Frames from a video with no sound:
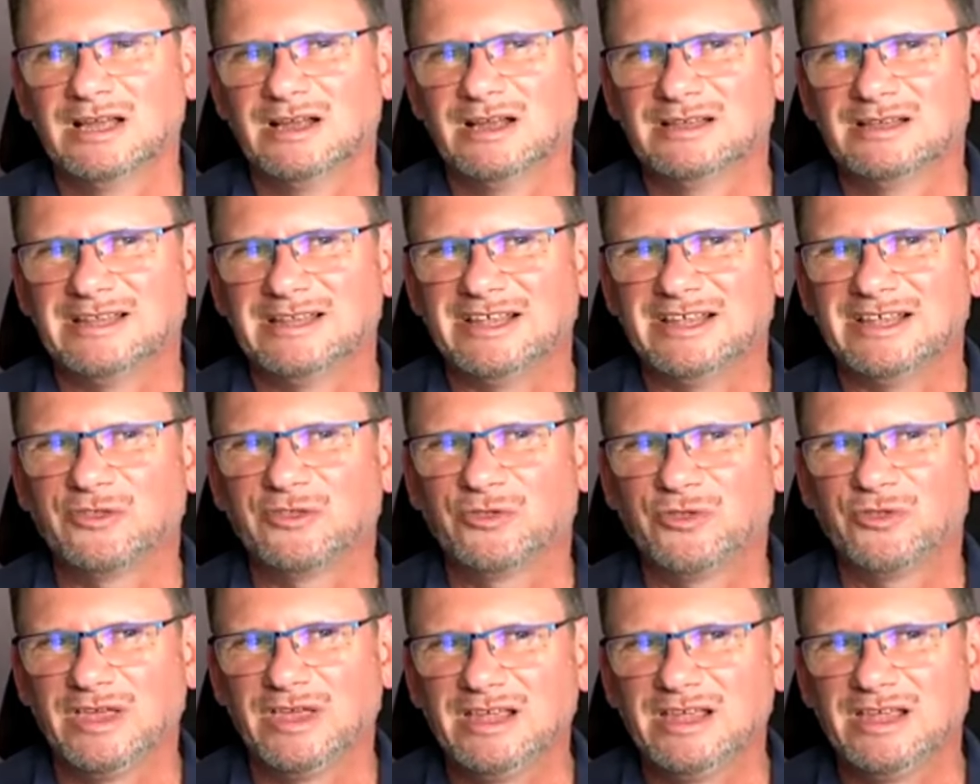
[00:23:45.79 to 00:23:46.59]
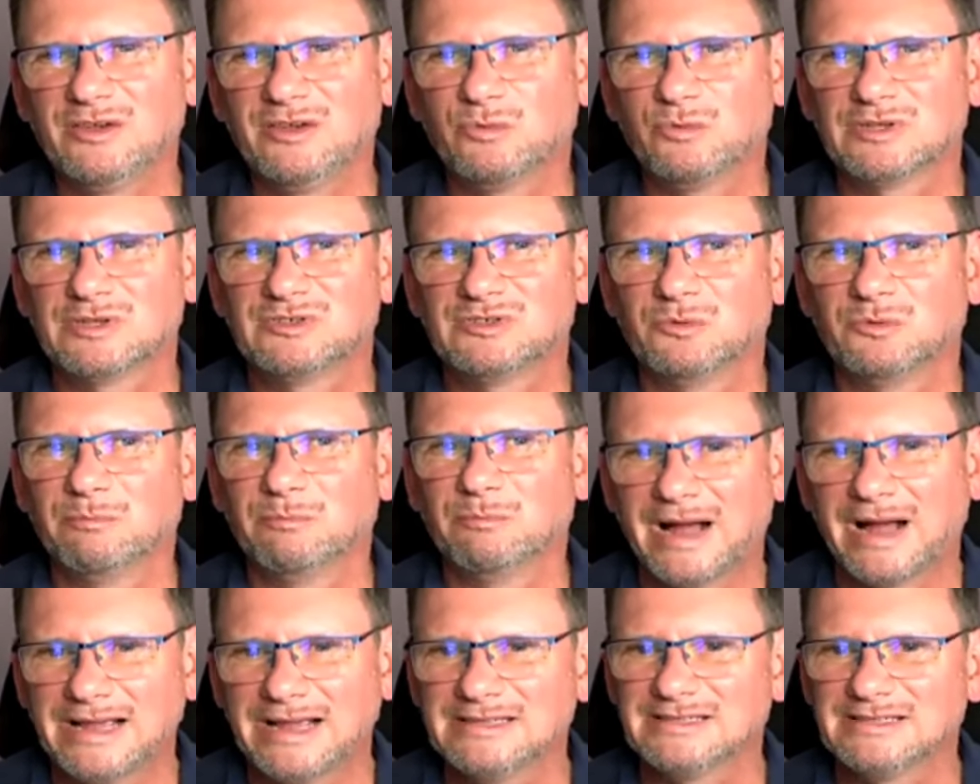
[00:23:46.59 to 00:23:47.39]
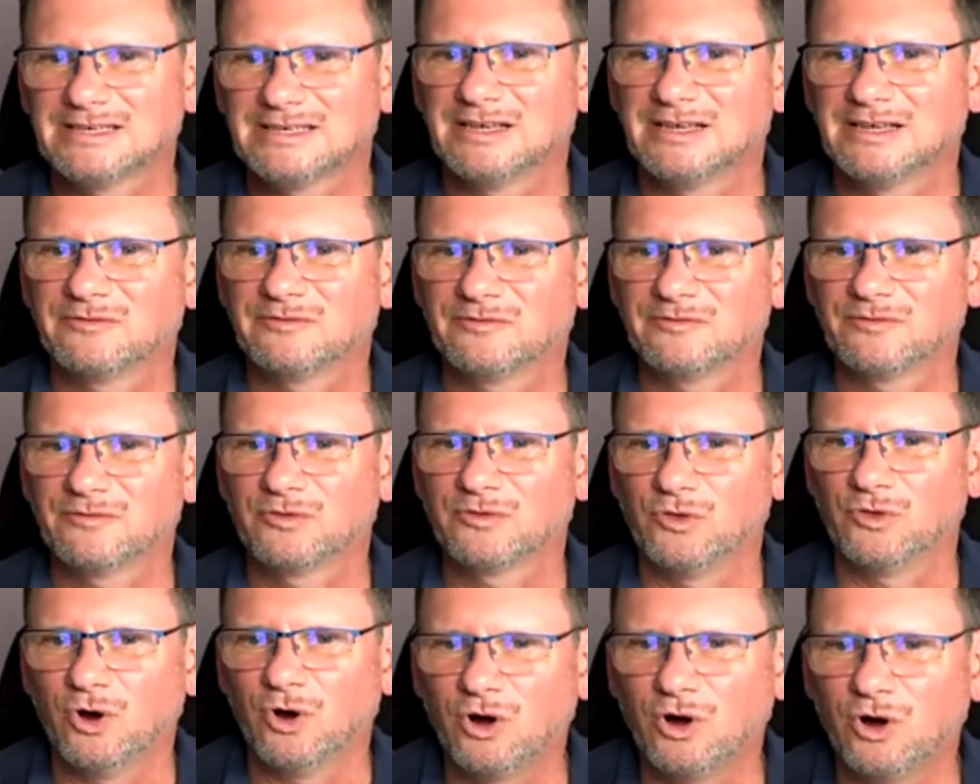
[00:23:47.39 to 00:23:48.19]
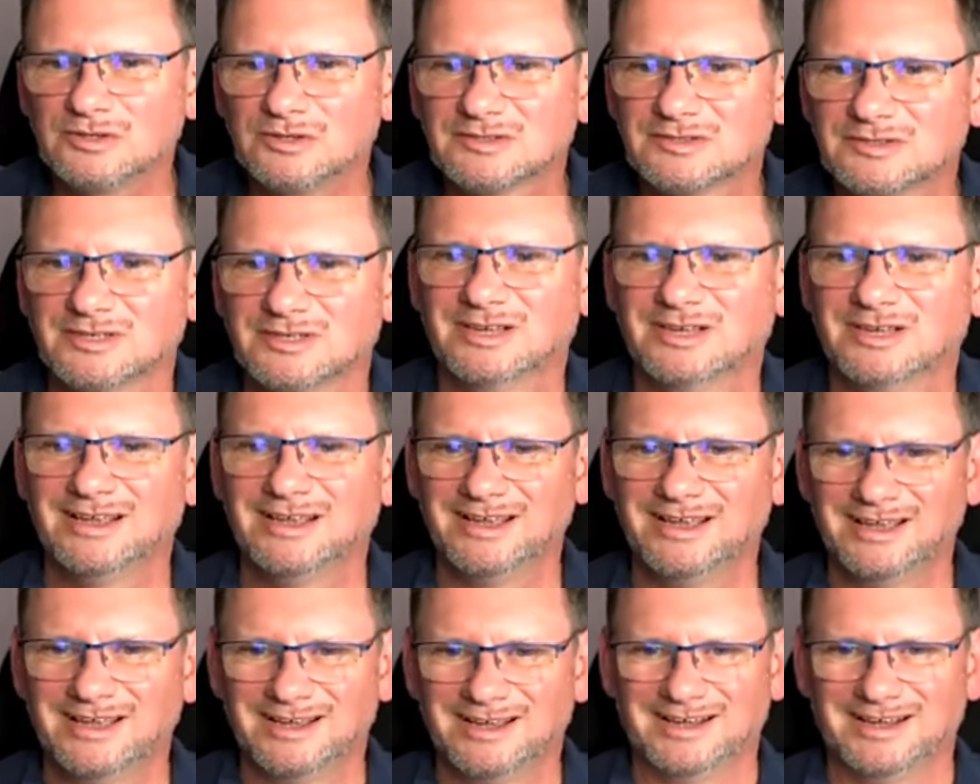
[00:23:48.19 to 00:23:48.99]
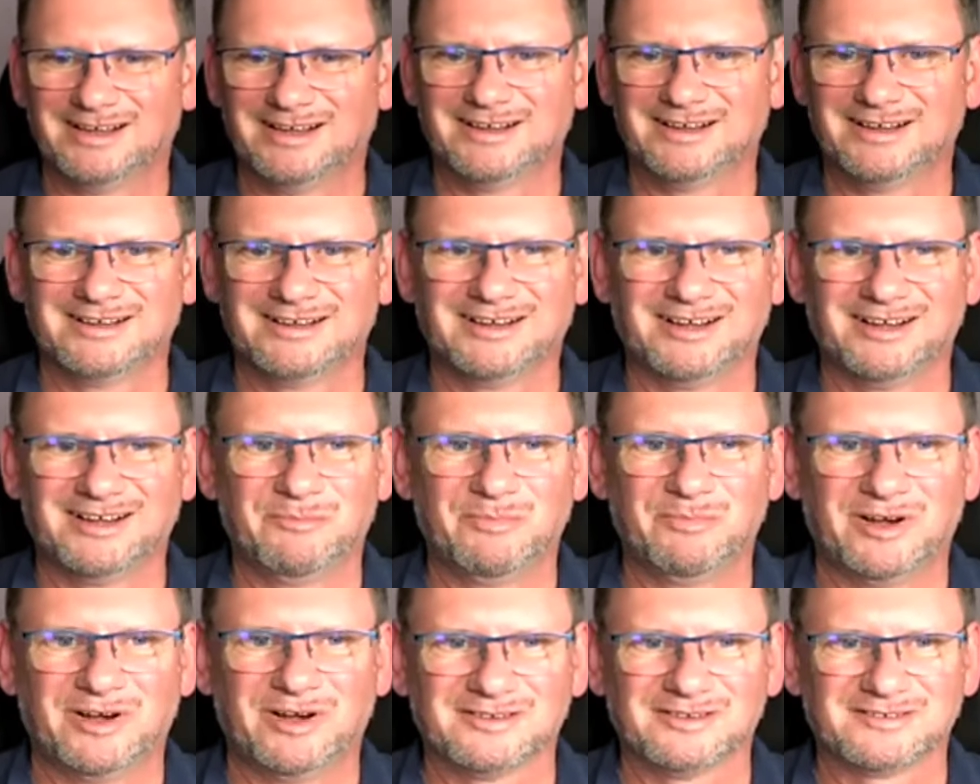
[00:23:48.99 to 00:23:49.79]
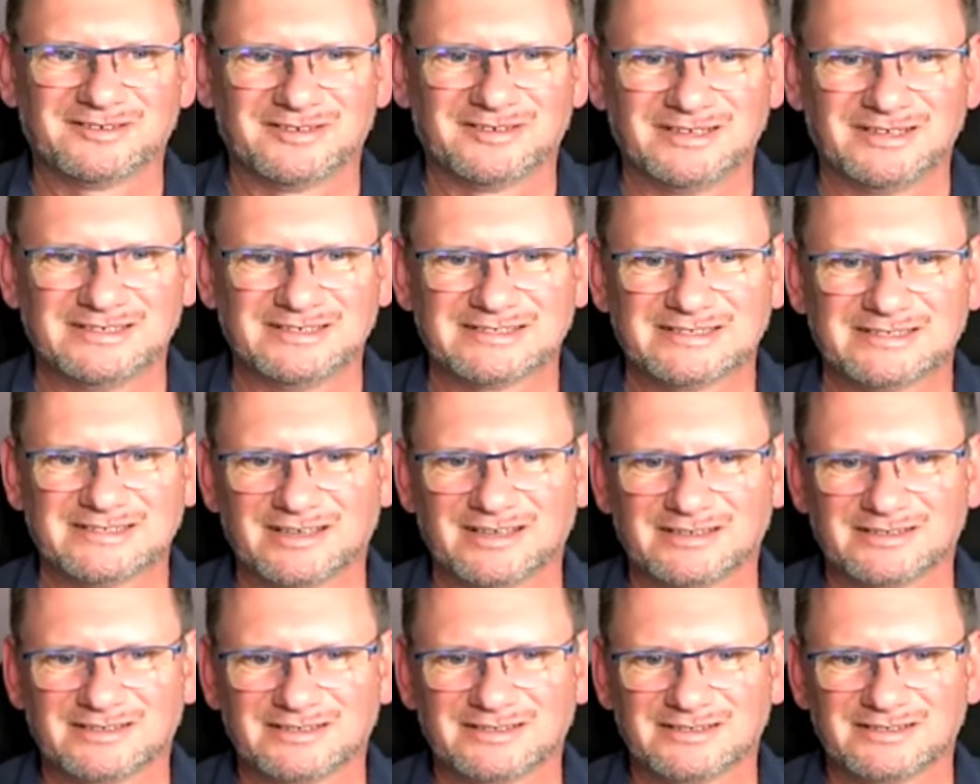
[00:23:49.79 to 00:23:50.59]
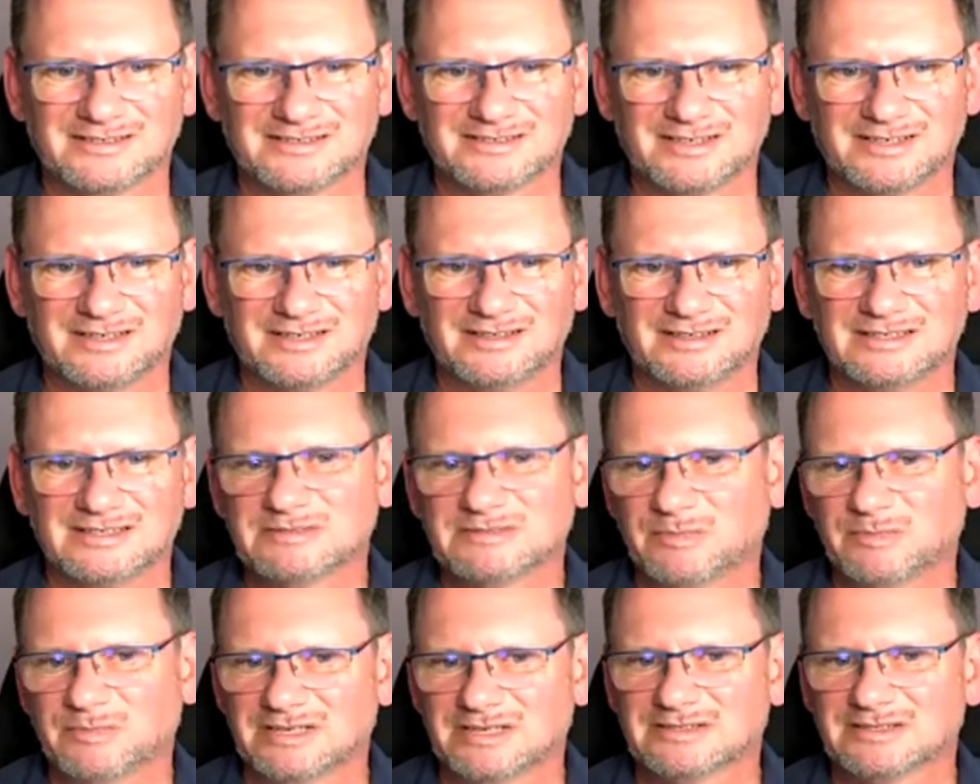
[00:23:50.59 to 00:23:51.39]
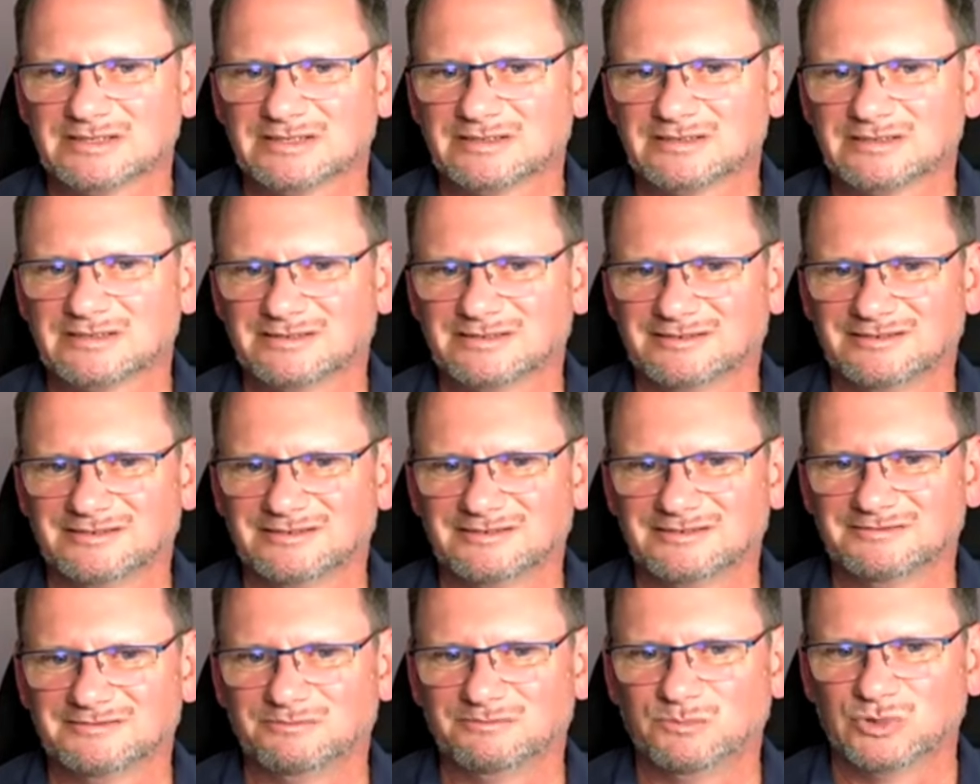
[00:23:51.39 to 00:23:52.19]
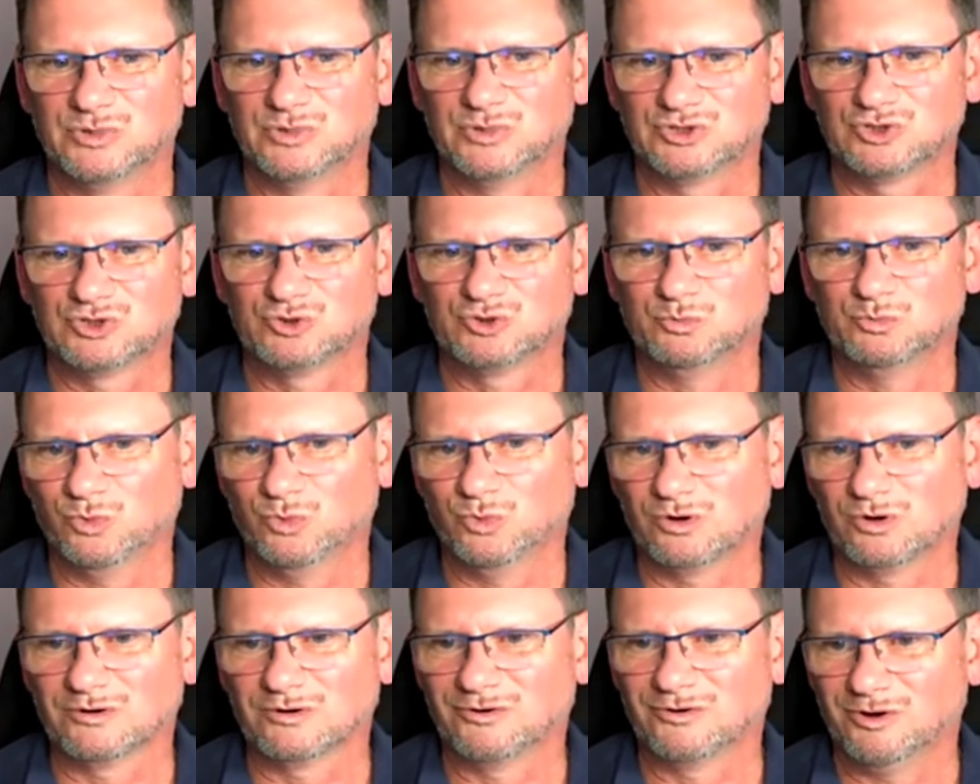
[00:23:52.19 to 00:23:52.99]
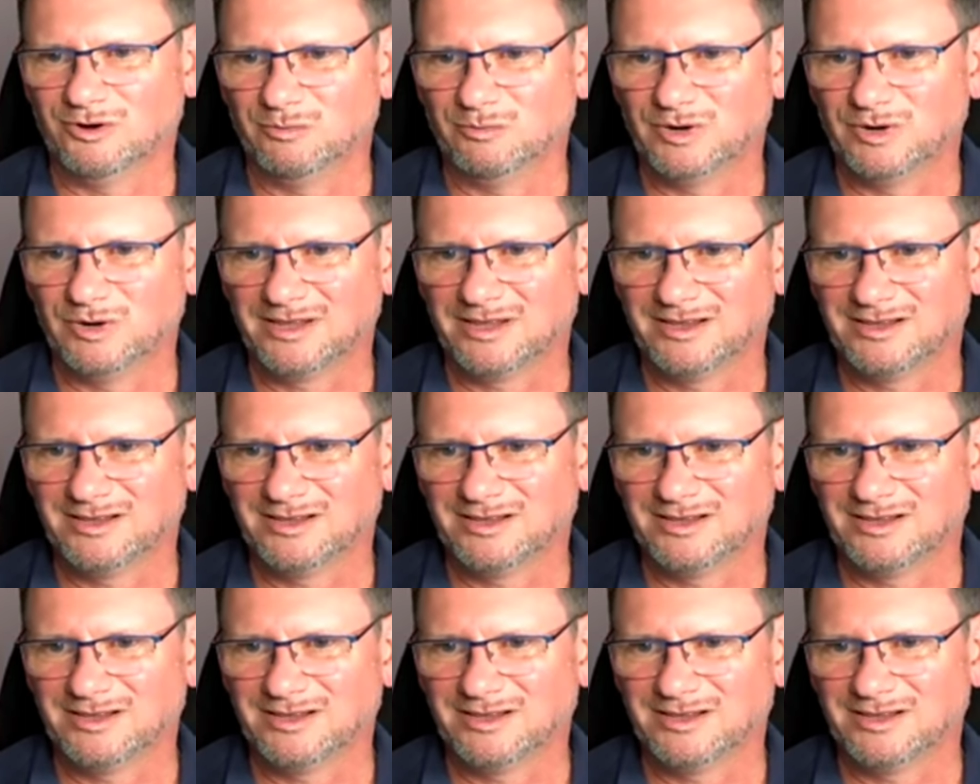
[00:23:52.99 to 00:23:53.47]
they think, what you might have thought about things like this, and this makes it much more complicated.